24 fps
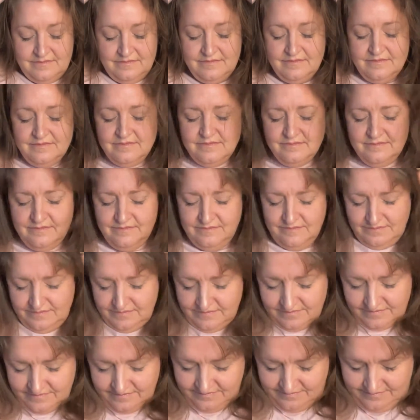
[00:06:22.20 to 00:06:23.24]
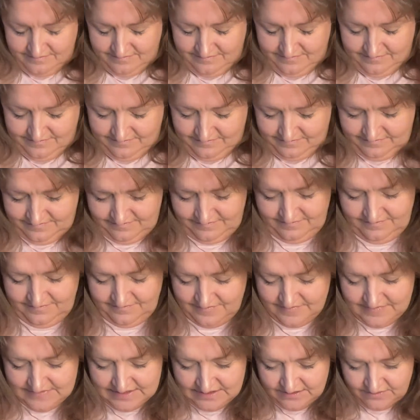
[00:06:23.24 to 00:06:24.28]
Don't
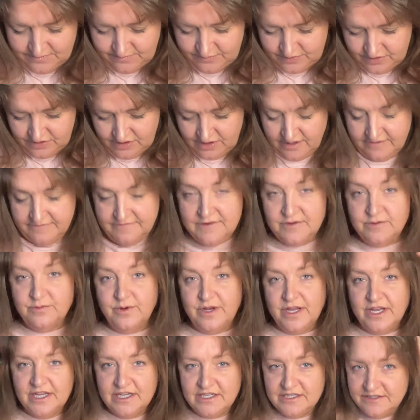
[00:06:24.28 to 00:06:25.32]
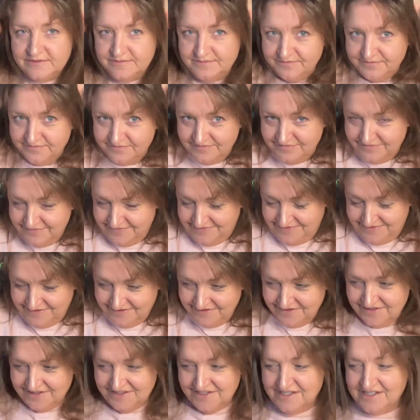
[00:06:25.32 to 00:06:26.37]
pull off your wig.
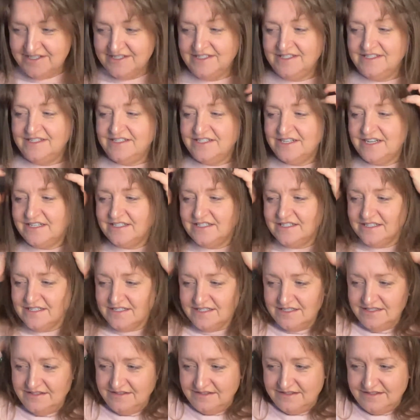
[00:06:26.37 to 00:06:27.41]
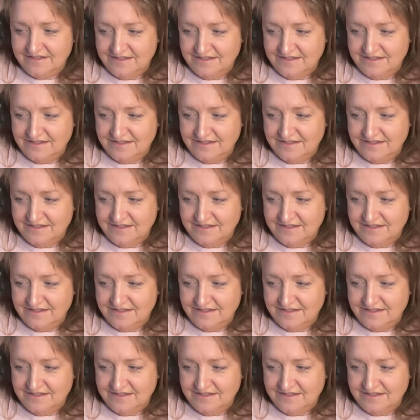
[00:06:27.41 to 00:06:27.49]
Just gentle.